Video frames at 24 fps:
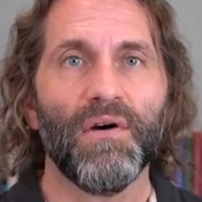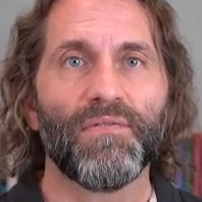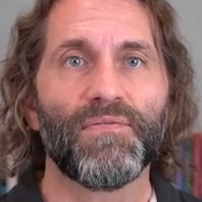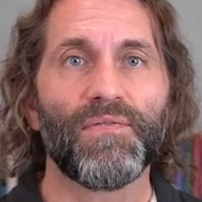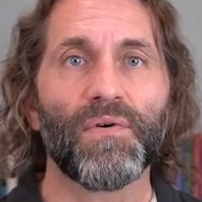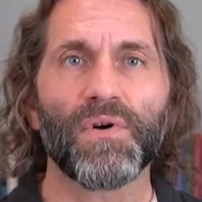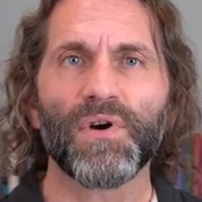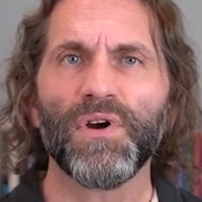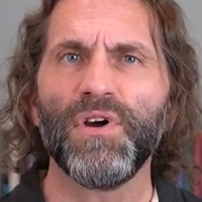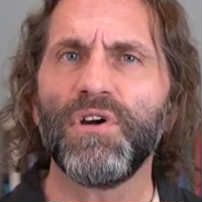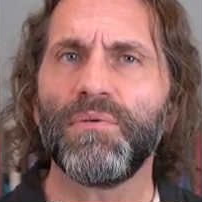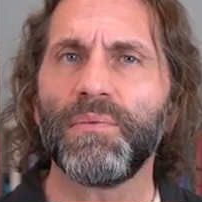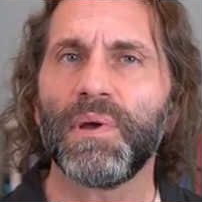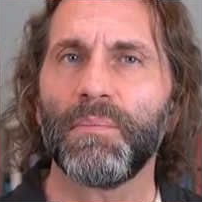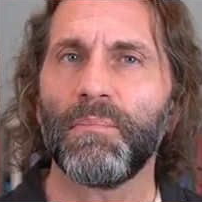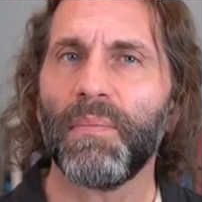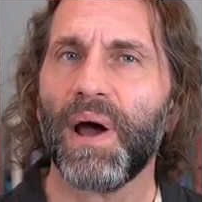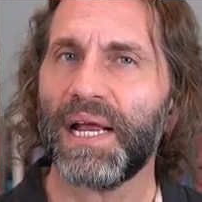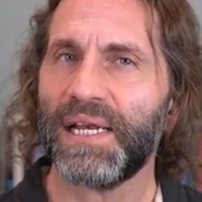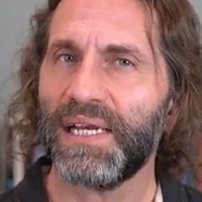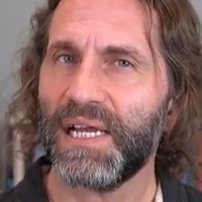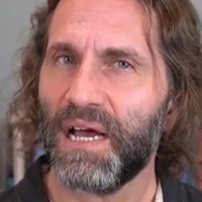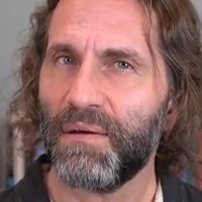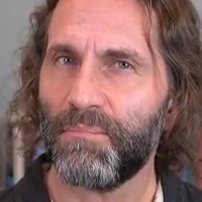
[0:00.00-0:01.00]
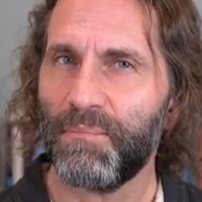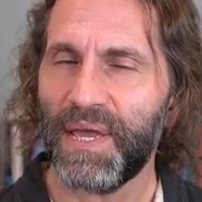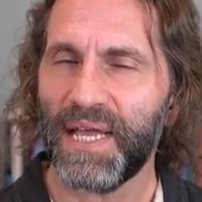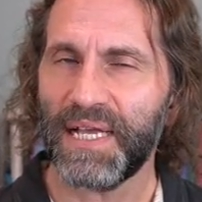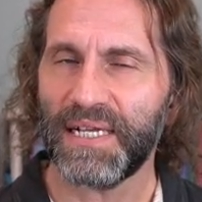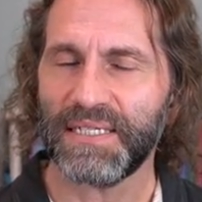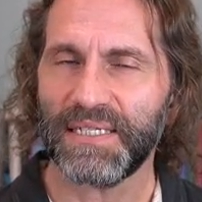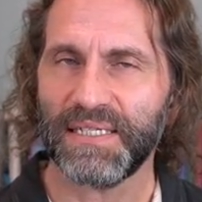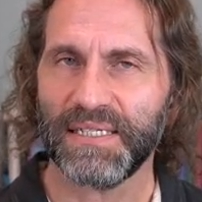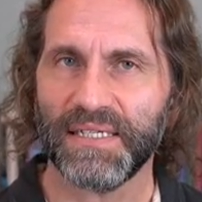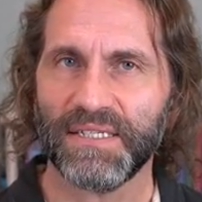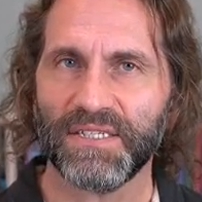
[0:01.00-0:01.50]
for whom it might not
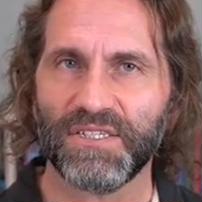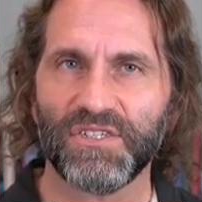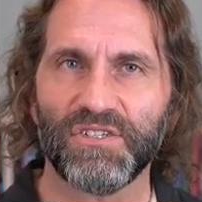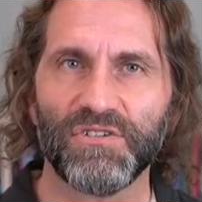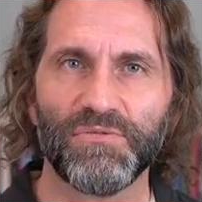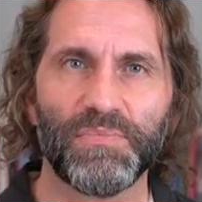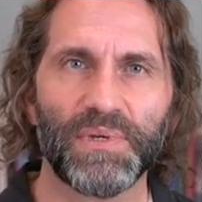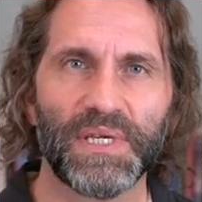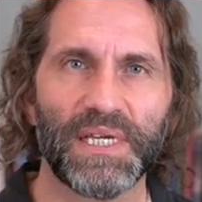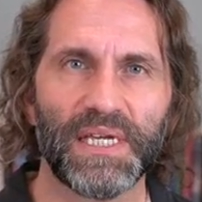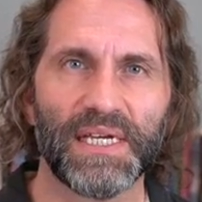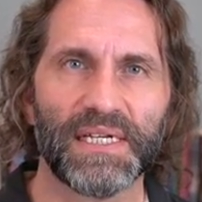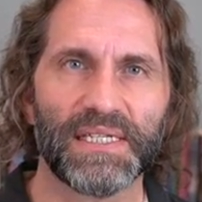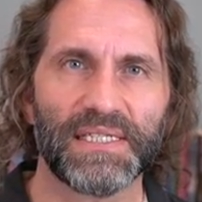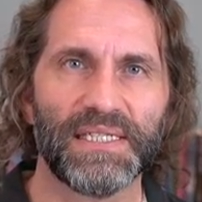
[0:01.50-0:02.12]
make sense to be